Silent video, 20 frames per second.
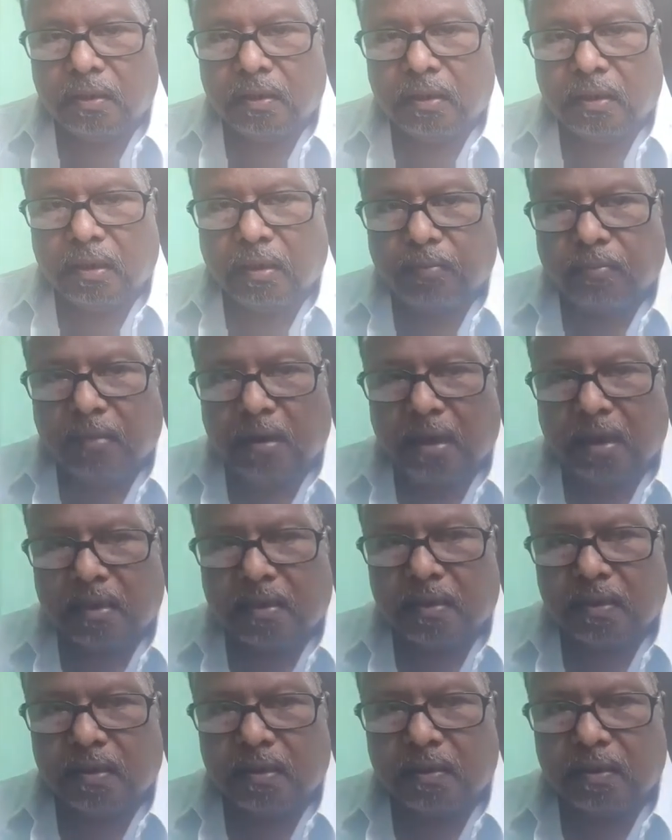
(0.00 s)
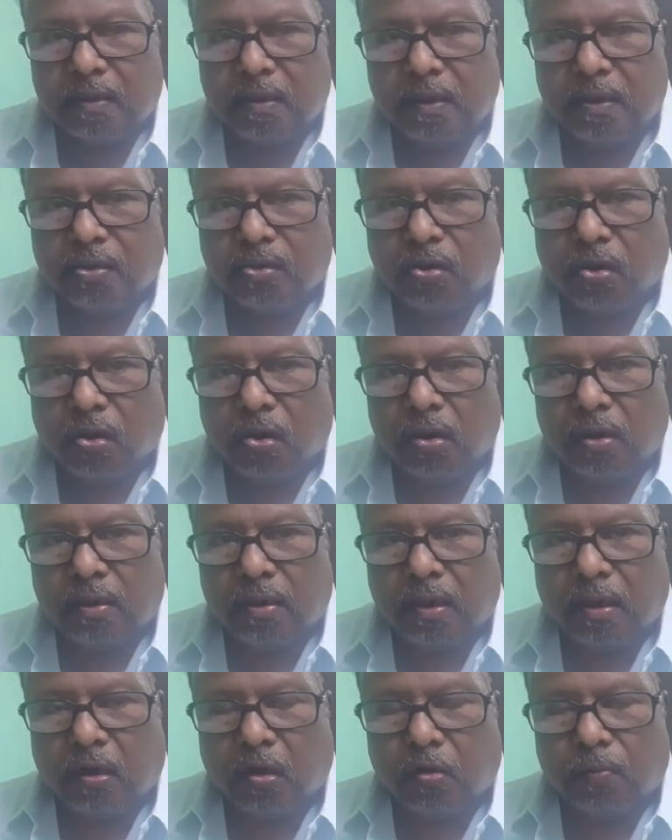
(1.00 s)
the mass is called
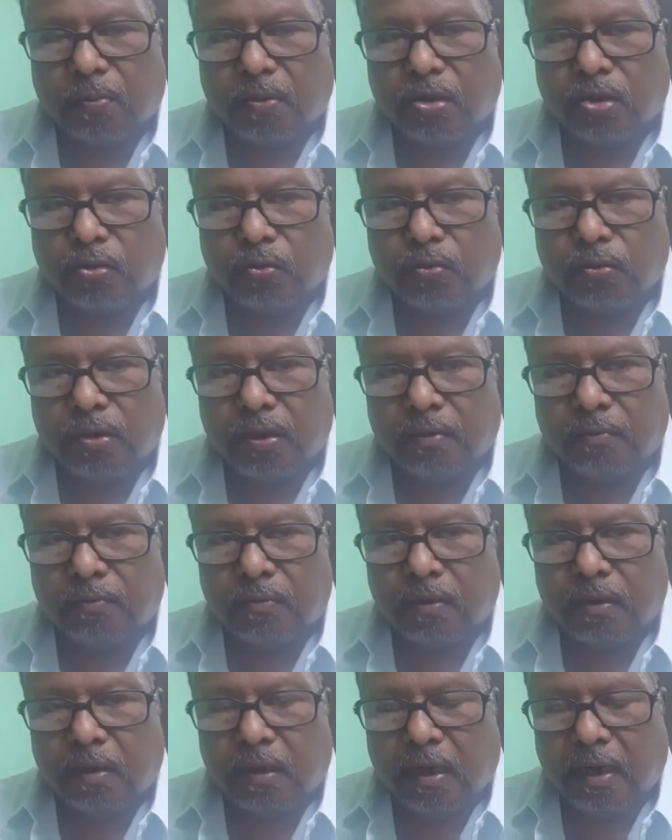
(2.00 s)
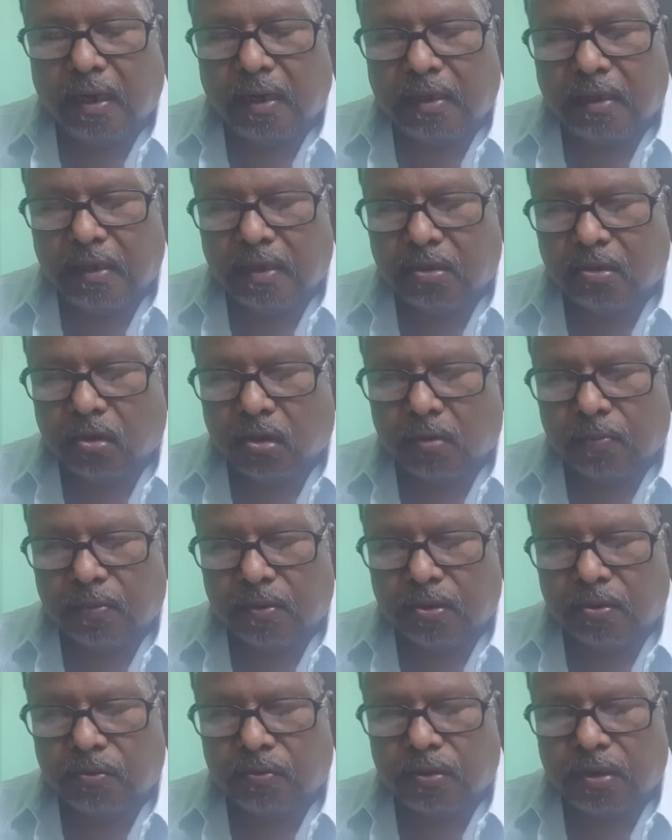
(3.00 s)
the corpus luteum, and this
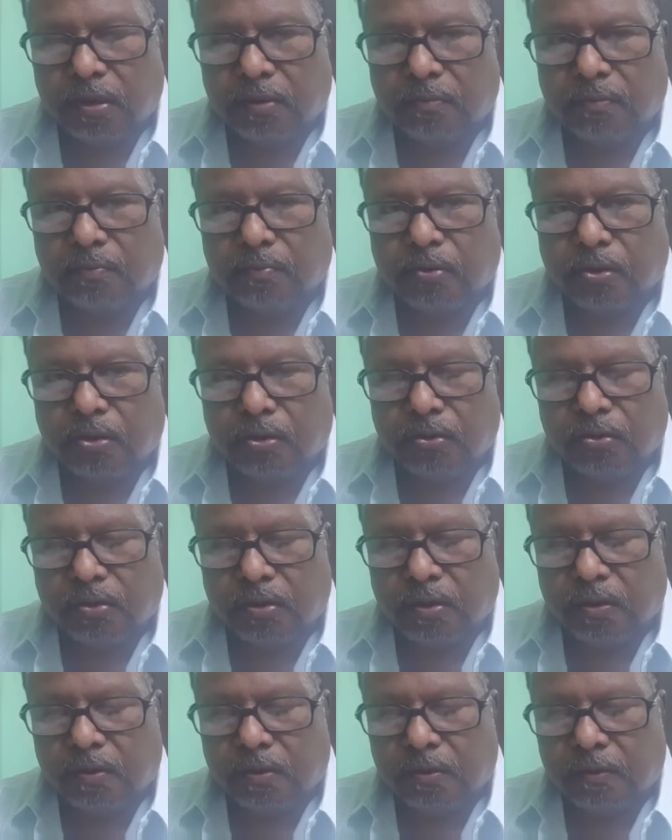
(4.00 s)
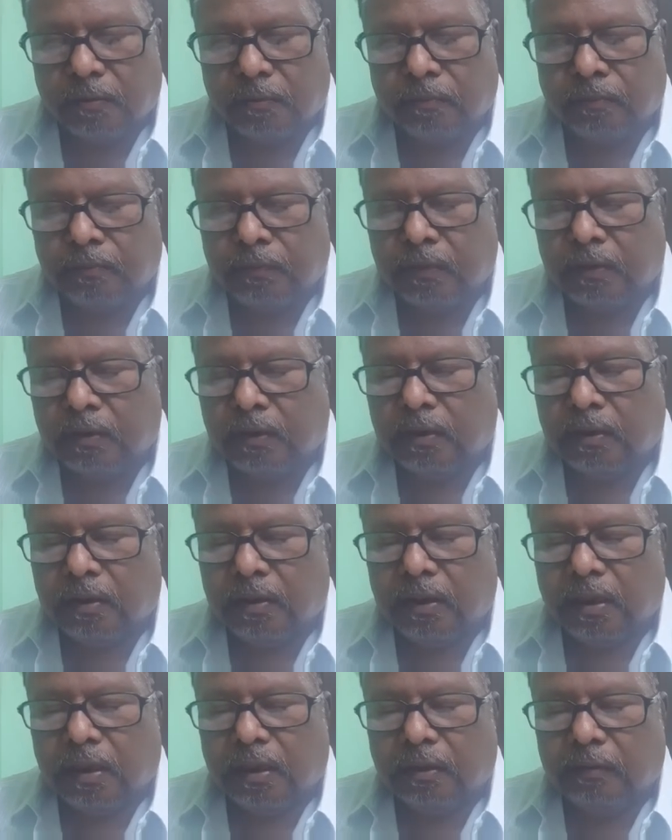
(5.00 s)
corpus luteum produces
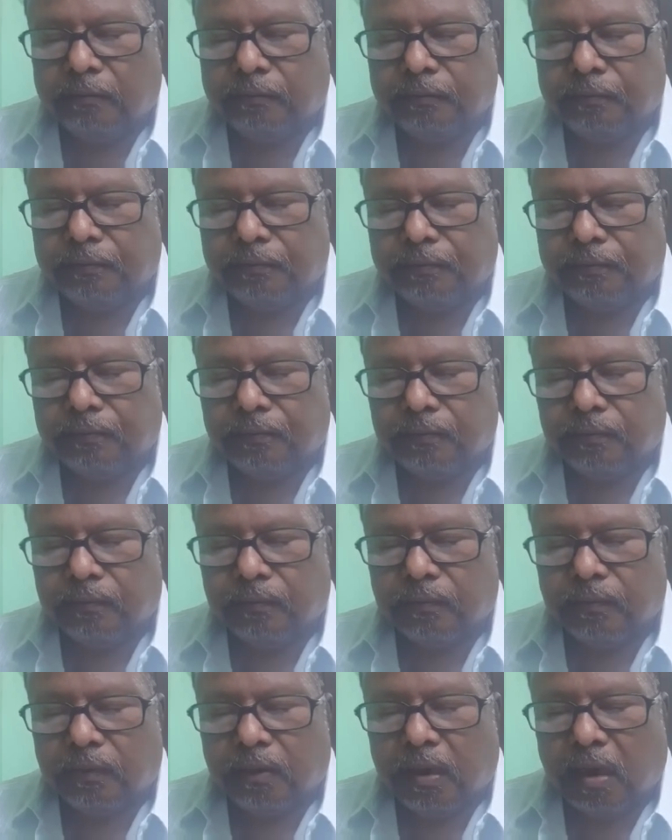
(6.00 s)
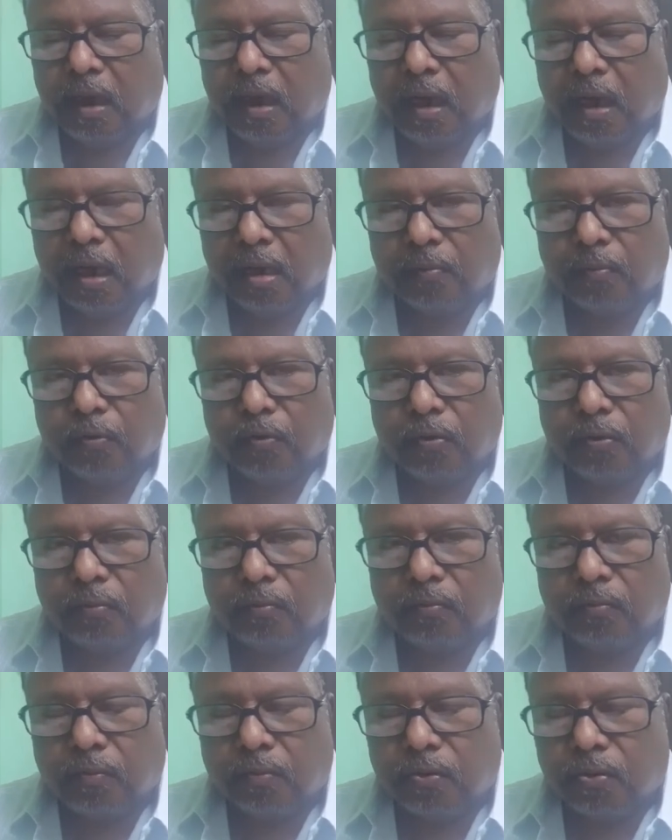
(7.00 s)
the hormone.
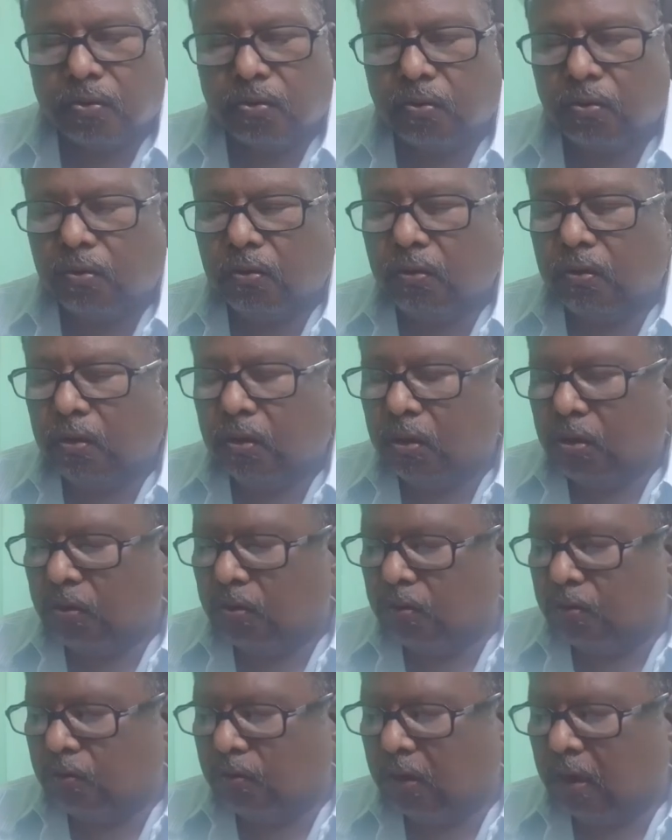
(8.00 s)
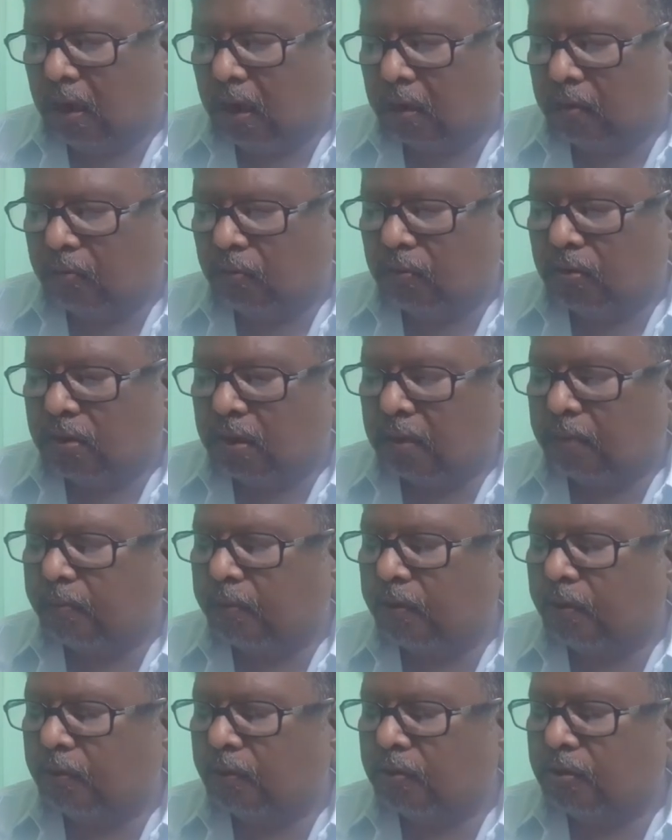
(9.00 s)
So two hormones are
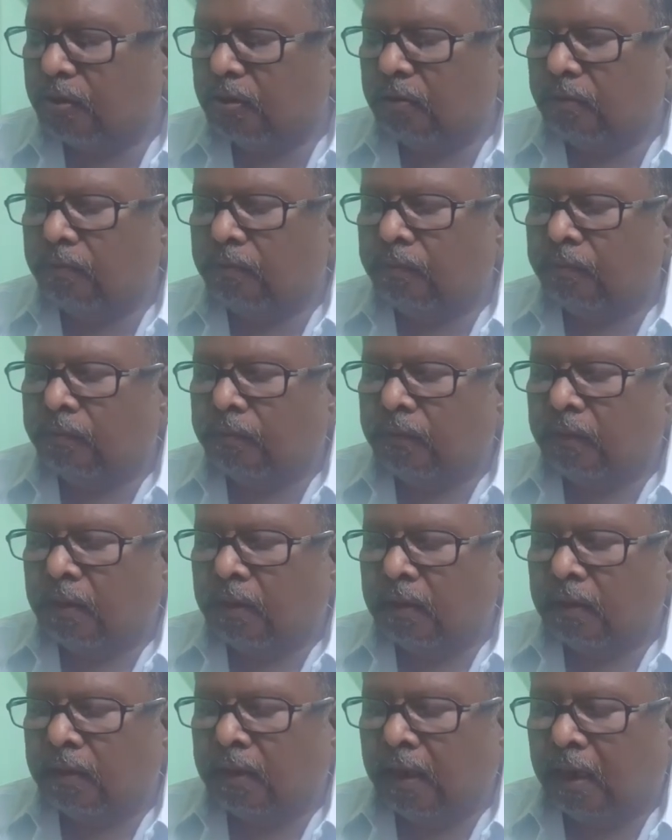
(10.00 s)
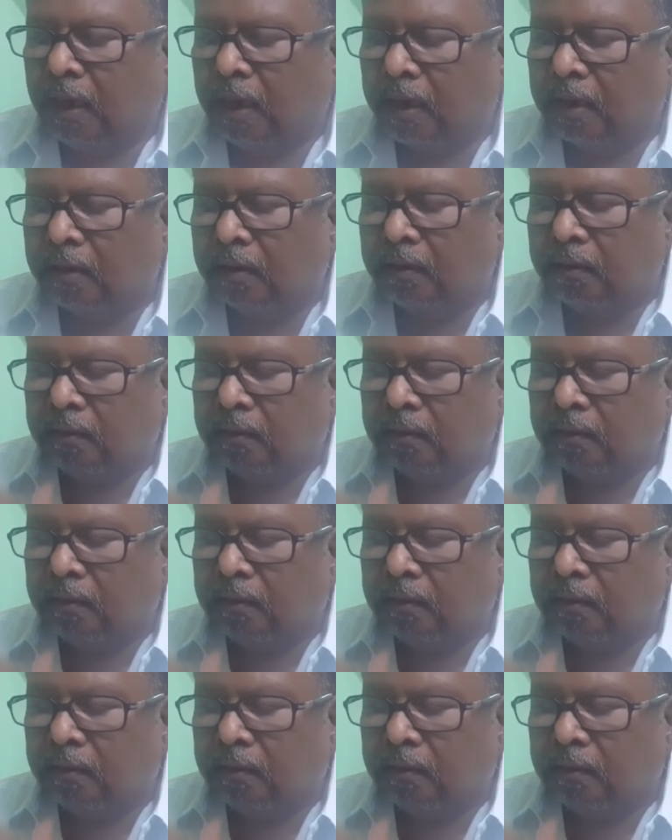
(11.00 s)
produced. They are